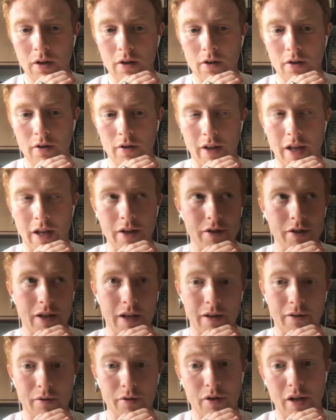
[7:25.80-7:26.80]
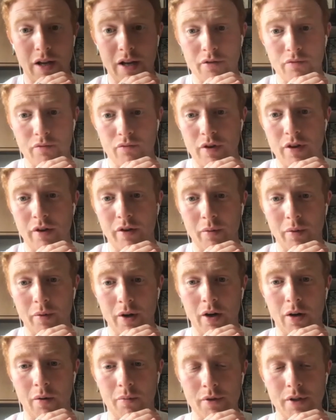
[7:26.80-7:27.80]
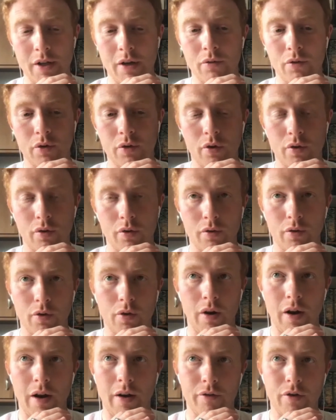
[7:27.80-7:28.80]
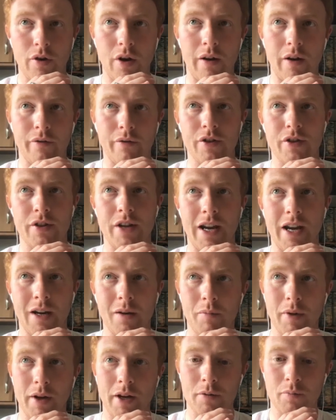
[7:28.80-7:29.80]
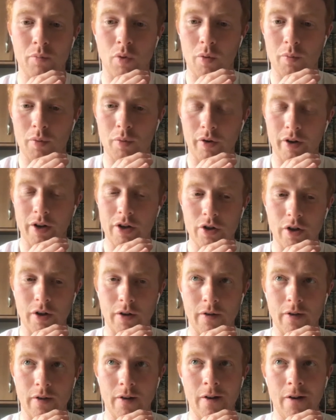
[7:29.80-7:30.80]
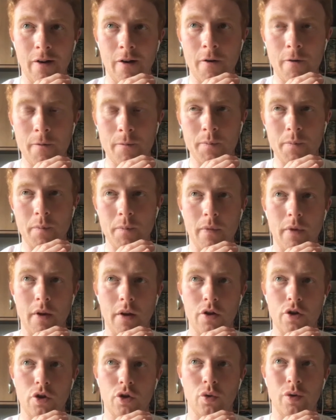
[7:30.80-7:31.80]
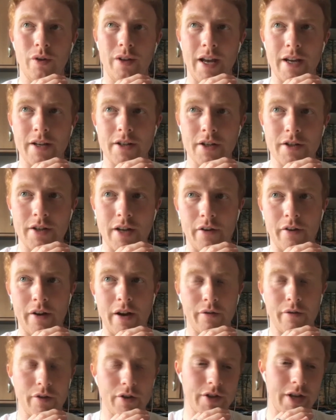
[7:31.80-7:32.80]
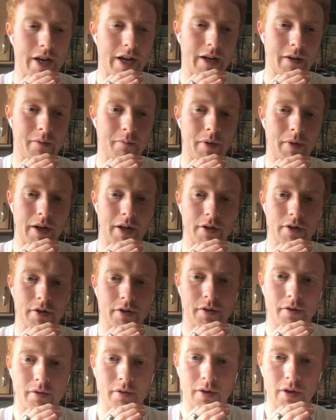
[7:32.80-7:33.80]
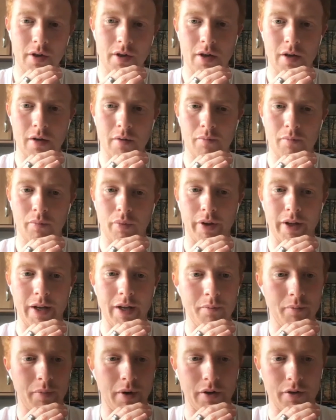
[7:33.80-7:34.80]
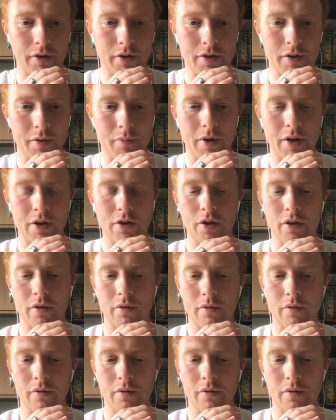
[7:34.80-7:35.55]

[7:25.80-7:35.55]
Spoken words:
That's really what it comes down to. If you have the second biggest population, you don't necessarily have the second biggest playing participation.